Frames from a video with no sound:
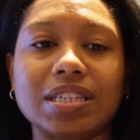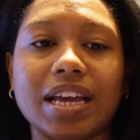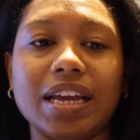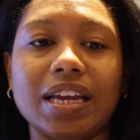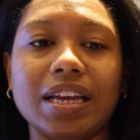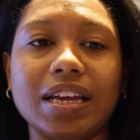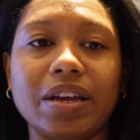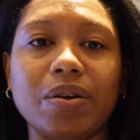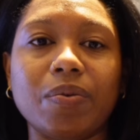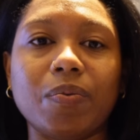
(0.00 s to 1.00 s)
like
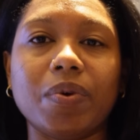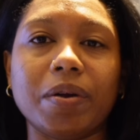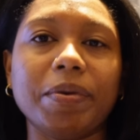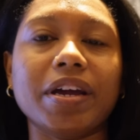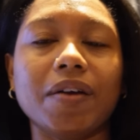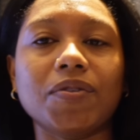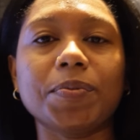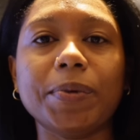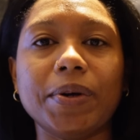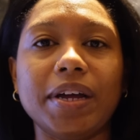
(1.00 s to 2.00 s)
want to be
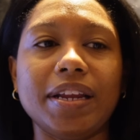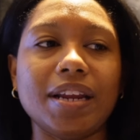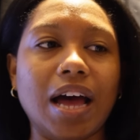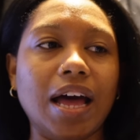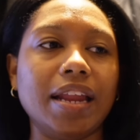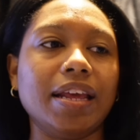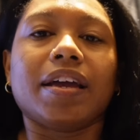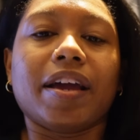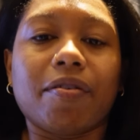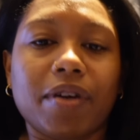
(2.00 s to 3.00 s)
comfortable and not
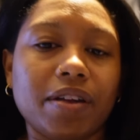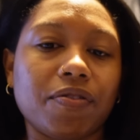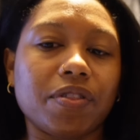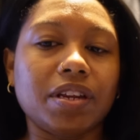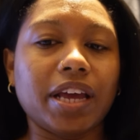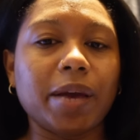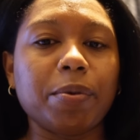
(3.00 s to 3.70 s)
get ready for the day.